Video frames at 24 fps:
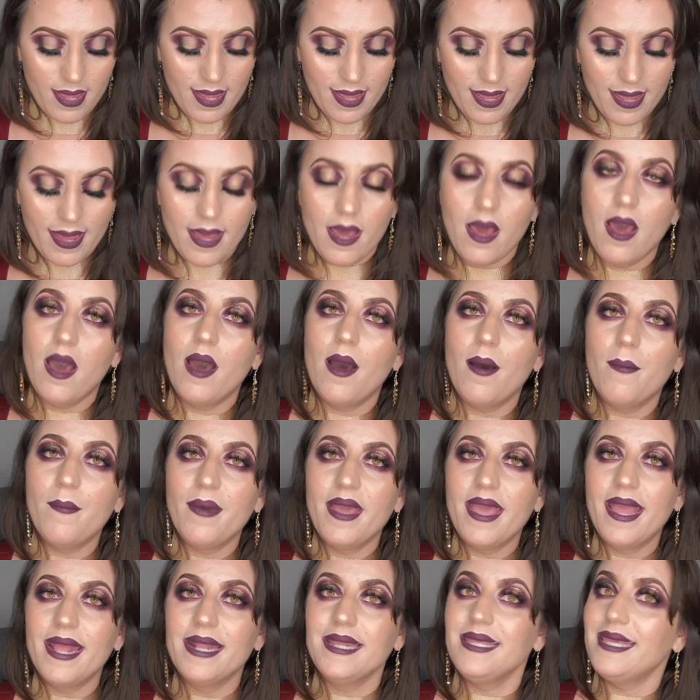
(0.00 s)

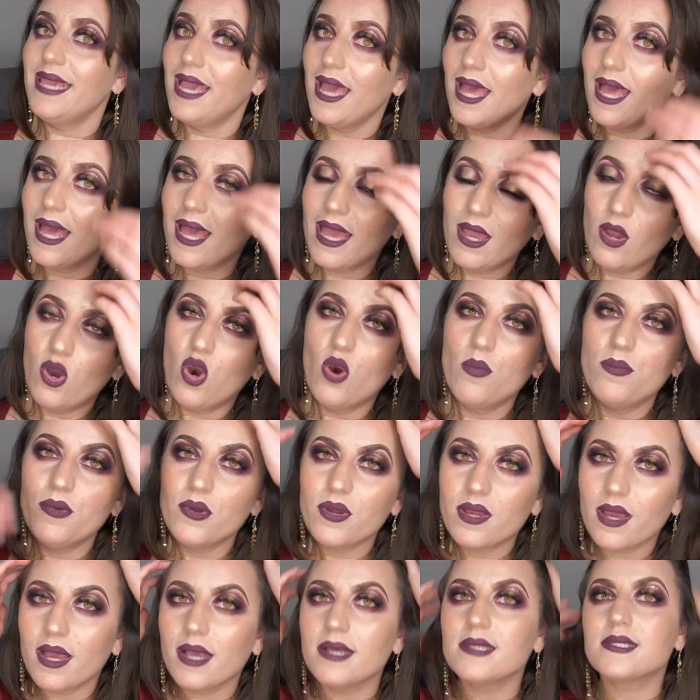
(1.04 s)
And yeah, I hope you
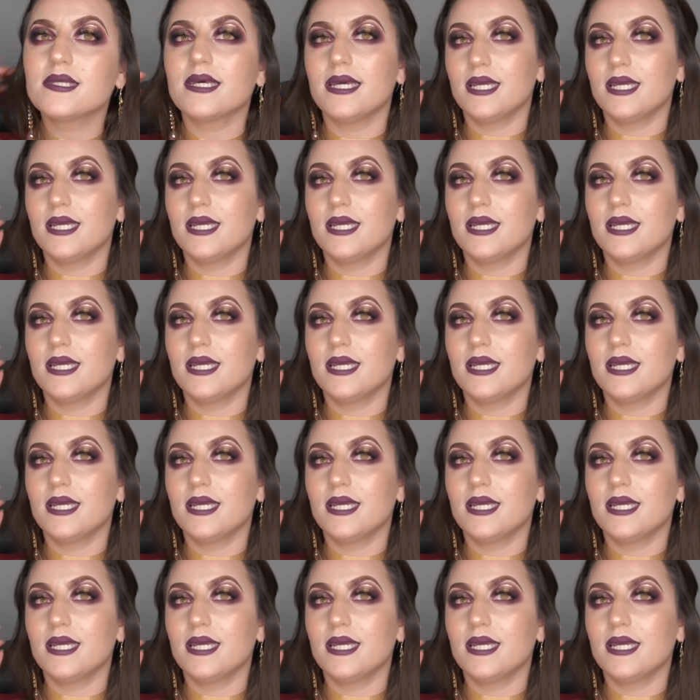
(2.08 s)
guys